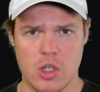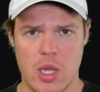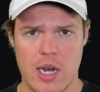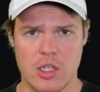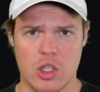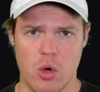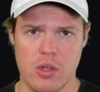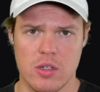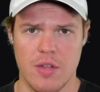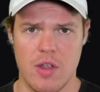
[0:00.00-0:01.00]
a lot of
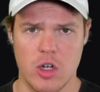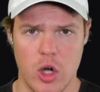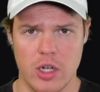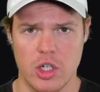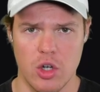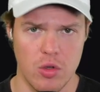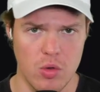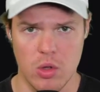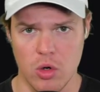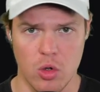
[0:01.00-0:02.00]
tutorials out there trying to show you
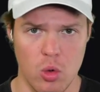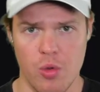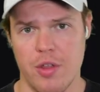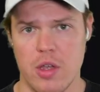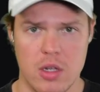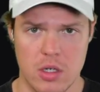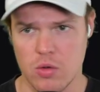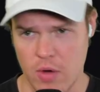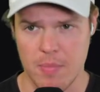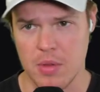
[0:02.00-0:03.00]
little cool things with
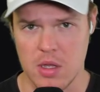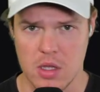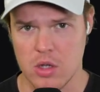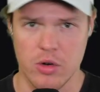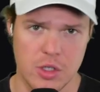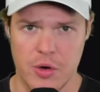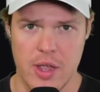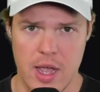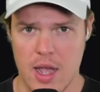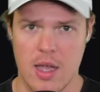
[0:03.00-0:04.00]
Replit, Cursor
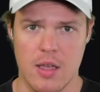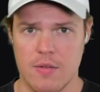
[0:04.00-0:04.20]
AI,